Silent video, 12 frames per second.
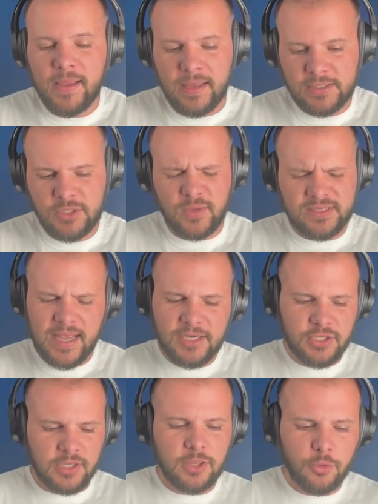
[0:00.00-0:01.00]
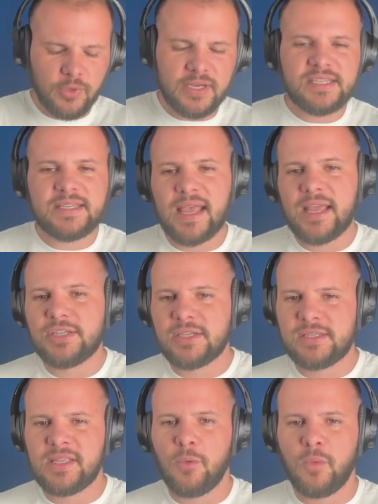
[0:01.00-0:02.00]
And so it's actually three
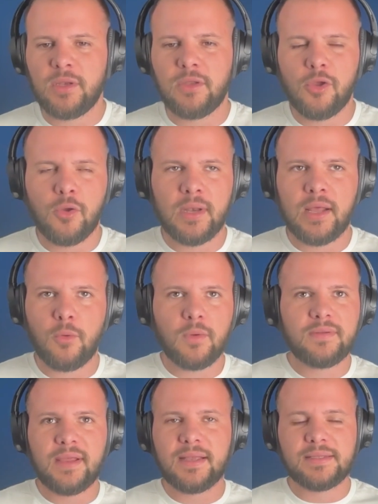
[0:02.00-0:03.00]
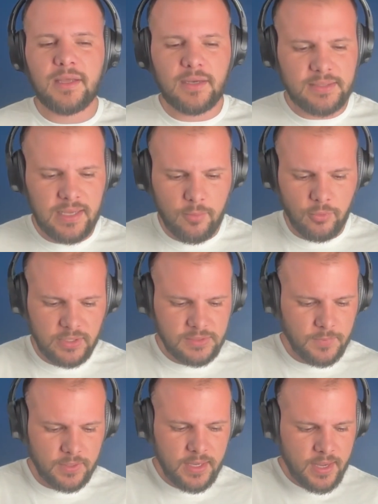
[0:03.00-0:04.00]
stages that we do. And I don't want to take a ton of time on this,
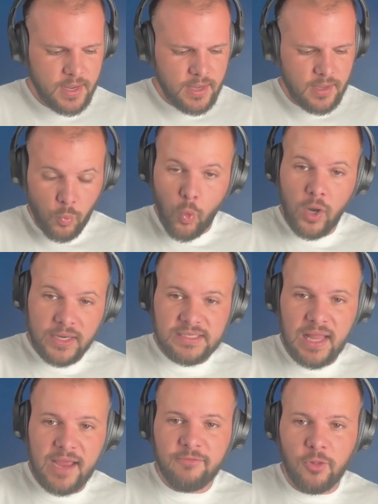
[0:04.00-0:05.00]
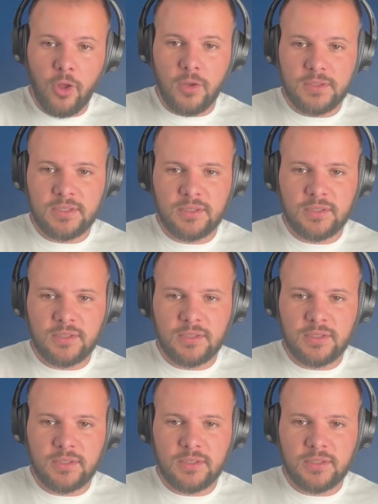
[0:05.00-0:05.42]
but one is life laws.